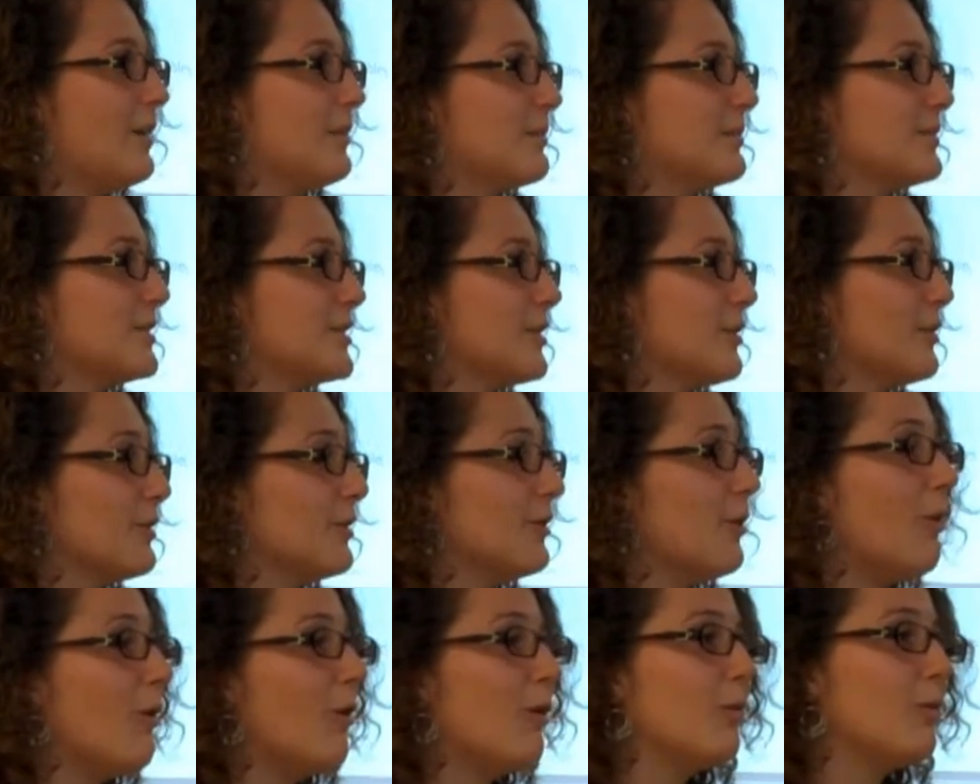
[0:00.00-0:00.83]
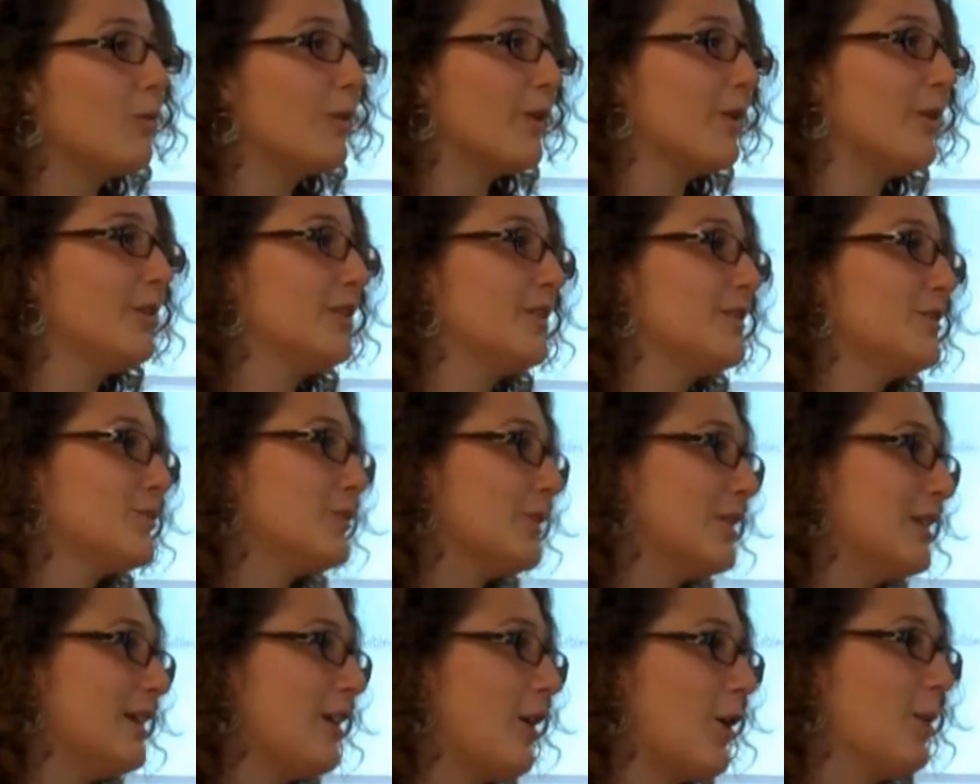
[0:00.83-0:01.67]
So the whole world is
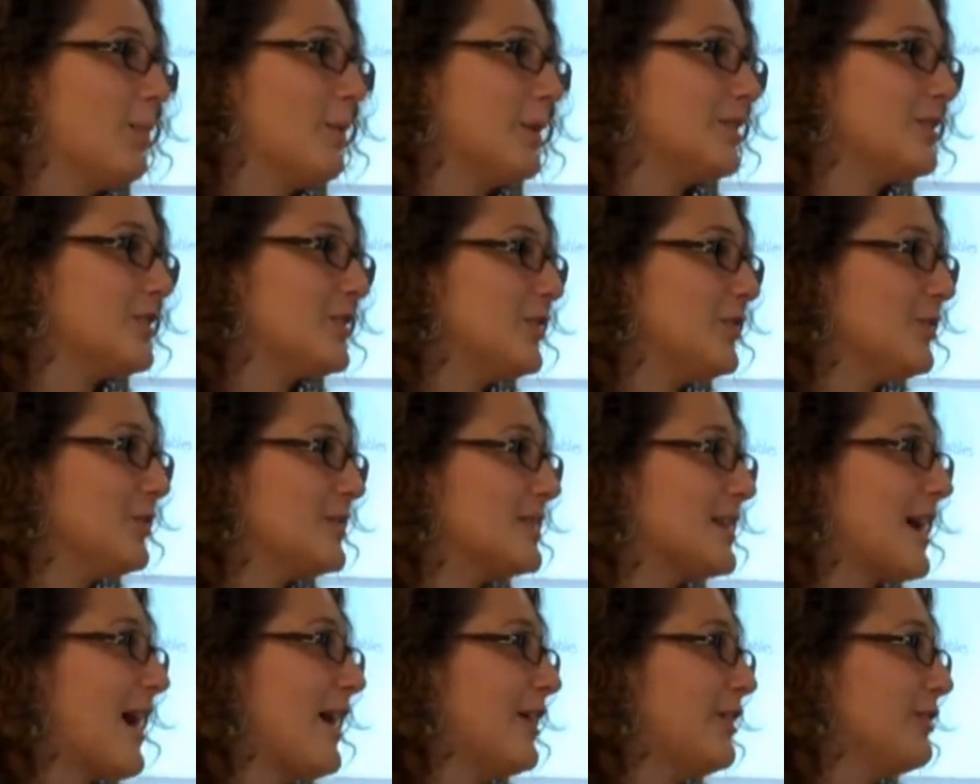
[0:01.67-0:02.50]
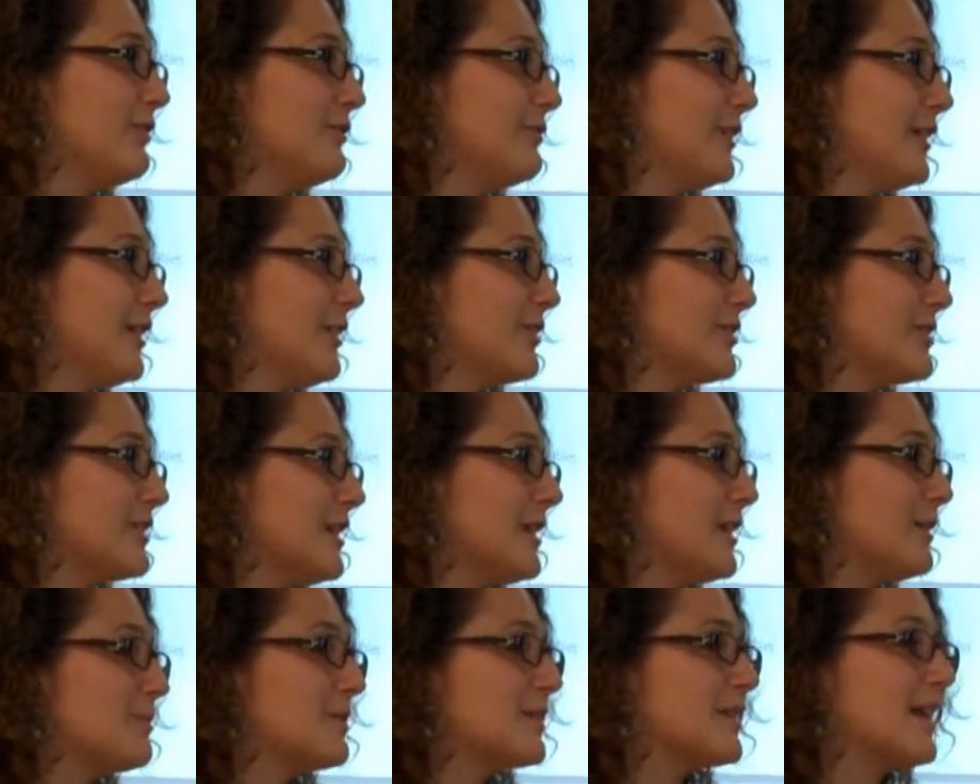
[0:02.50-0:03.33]
really open to you. It's at your
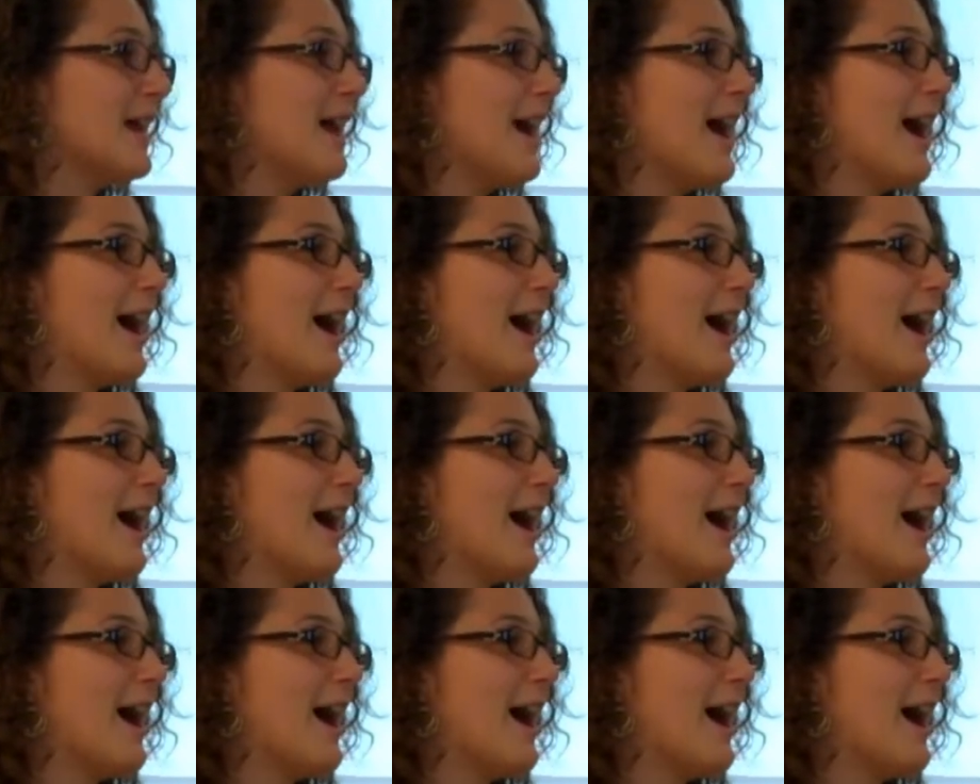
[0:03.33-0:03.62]
fingertips.